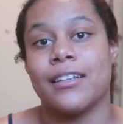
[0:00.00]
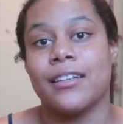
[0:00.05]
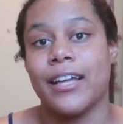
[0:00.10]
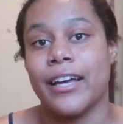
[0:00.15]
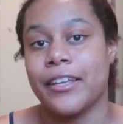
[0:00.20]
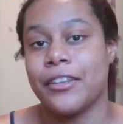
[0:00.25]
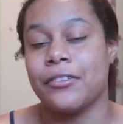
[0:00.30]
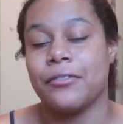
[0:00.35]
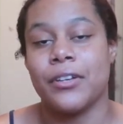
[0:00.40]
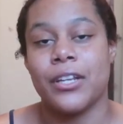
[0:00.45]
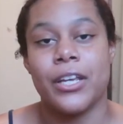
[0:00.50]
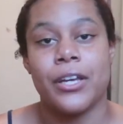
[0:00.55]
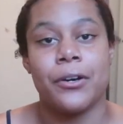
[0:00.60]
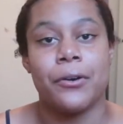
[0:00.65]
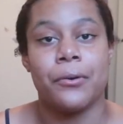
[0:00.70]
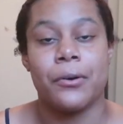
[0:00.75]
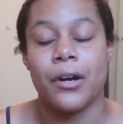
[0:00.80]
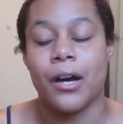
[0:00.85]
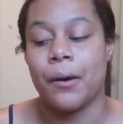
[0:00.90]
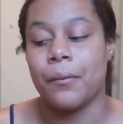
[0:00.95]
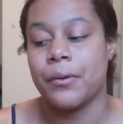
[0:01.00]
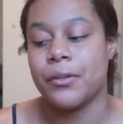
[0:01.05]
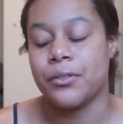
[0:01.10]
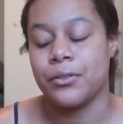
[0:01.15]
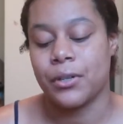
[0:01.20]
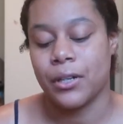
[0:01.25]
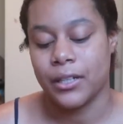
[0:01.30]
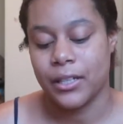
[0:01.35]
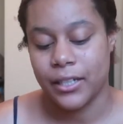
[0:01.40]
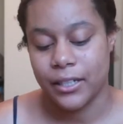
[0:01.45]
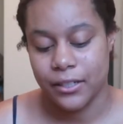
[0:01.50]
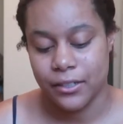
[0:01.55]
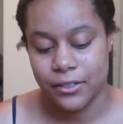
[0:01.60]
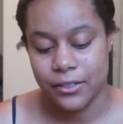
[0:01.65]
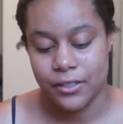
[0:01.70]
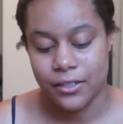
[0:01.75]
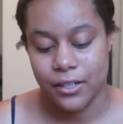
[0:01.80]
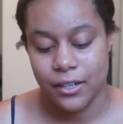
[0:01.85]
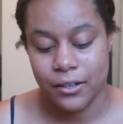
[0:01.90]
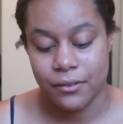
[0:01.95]
Like the video, comment, do all that
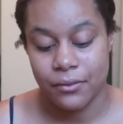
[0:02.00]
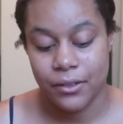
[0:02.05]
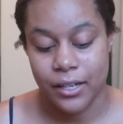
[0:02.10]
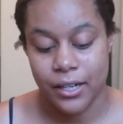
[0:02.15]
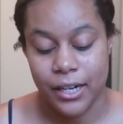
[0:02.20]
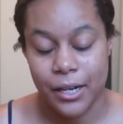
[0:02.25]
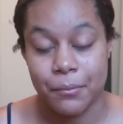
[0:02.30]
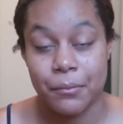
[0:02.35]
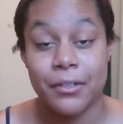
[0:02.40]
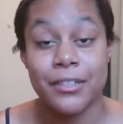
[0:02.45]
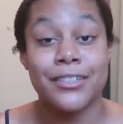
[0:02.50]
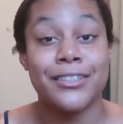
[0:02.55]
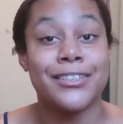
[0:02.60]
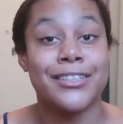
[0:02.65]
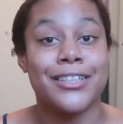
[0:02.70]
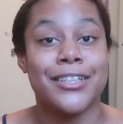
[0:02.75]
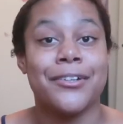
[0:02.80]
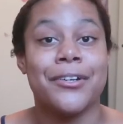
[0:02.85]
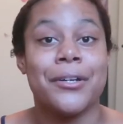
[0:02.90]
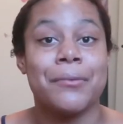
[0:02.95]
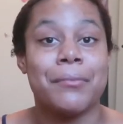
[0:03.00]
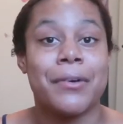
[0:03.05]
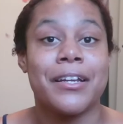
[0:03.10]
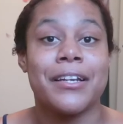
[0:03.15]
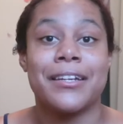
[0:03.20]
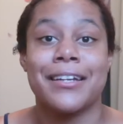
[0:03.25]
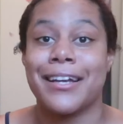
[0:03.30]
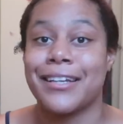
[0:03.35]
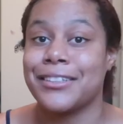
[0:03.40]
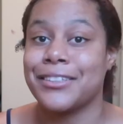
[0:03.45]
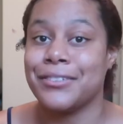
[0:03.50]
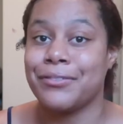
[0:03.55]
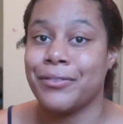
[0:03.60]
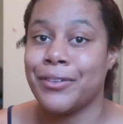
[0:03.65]
good stuff. And I'm going to see you in my next